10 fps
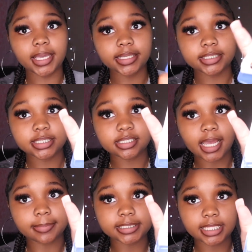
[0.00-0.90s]
best
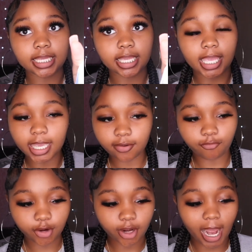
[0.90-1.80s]
chapstick
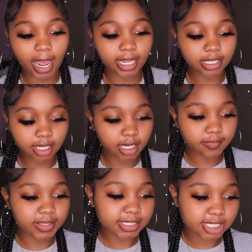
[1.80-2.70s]
ever. I
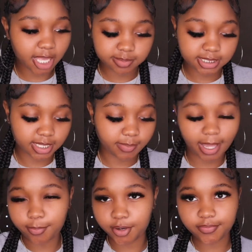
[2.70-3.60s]
love this chapstick.
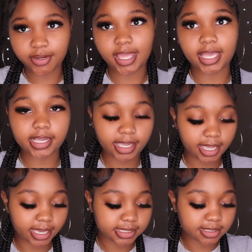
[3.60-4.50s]
My boyfriend had,
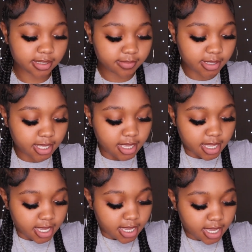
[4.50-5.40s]
had some
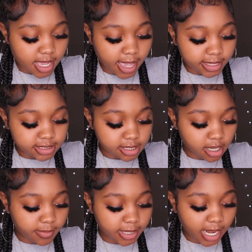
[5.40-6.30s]
he had
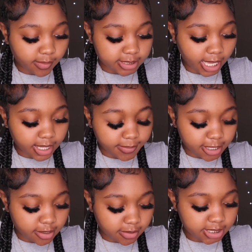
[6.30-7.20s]
some and I was like,
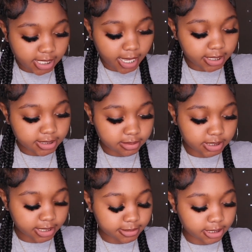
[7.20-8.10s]
let me use it. I need
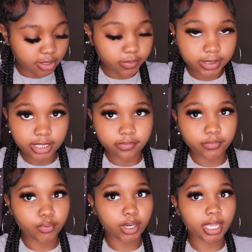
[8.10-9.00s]
some chapstick or
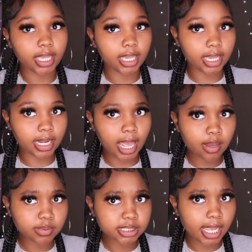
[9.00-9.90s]
whatever. And
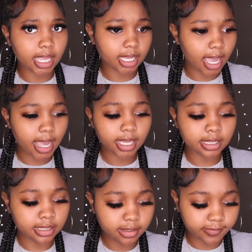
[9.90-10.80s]
I was like,
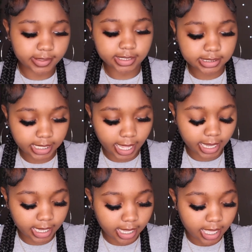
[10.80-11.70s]
I love this. Like